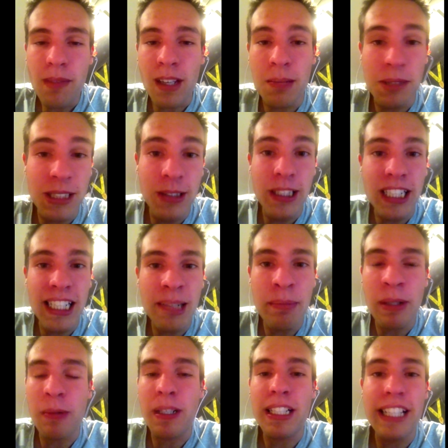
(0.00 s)
I'm still young,
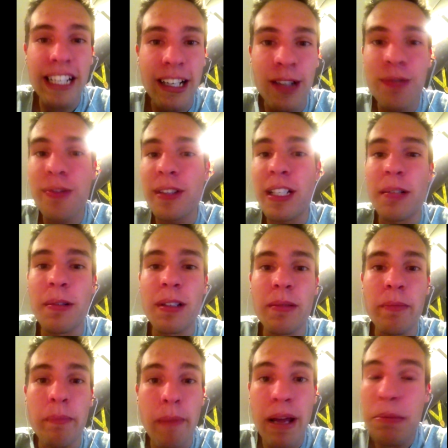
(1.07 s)
but one day, hopefully, I
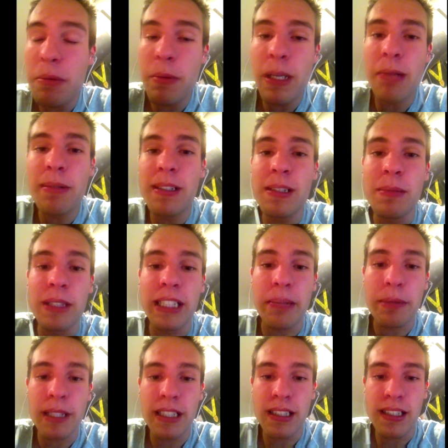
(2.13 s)
want to maybe be able to use my
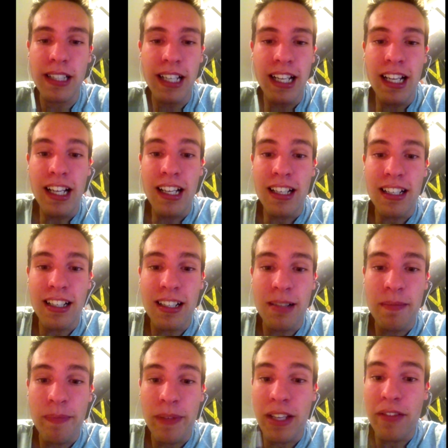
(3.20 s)
Japanese
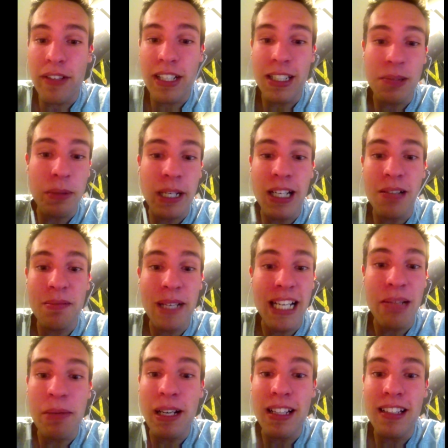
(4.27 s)
if it does become
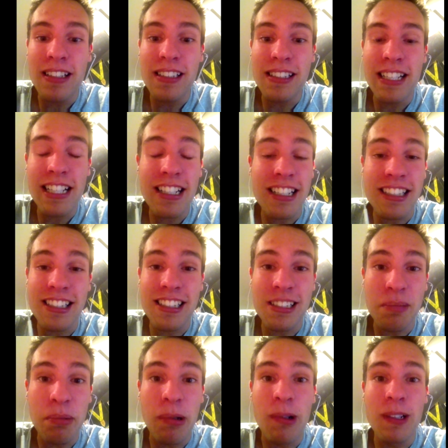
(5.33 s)
any better than it is now, because
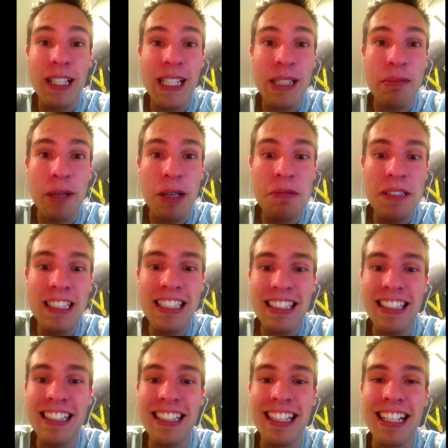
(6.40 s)
it's appalling at the moment.
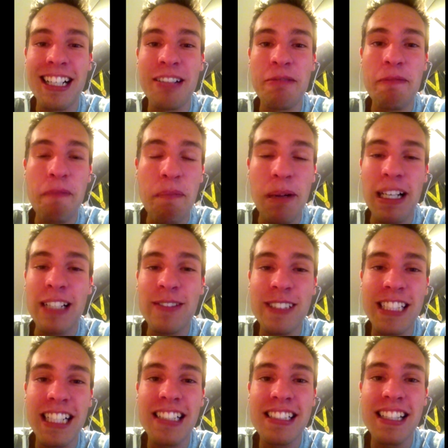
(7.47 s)
But if
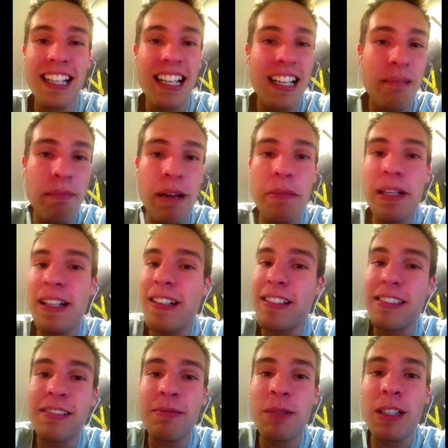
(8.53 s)
it does, maybe,
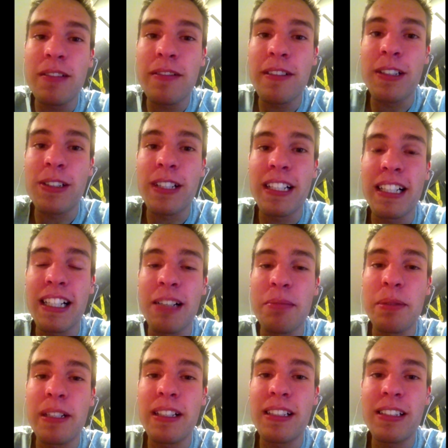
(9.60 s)
work for an Australian
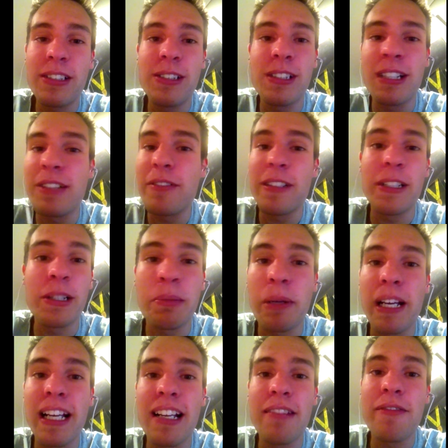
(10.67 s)
company, use it over in
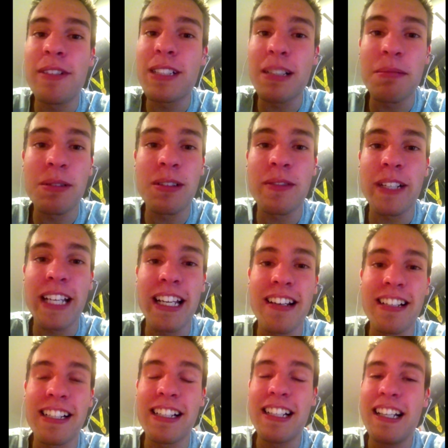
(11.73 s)
Japan for some sort of
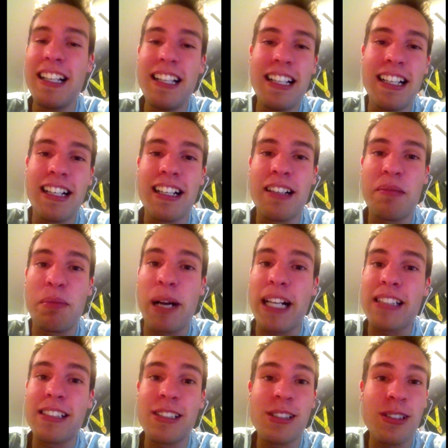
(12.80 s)
accounting
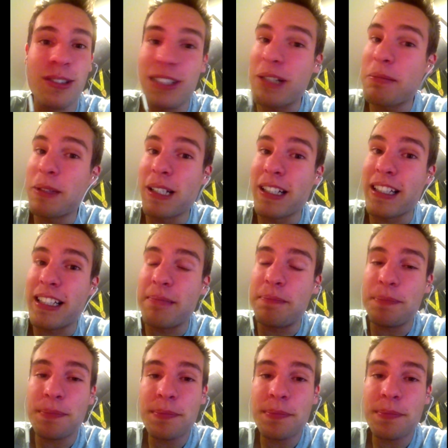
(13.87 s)
practice or something like that.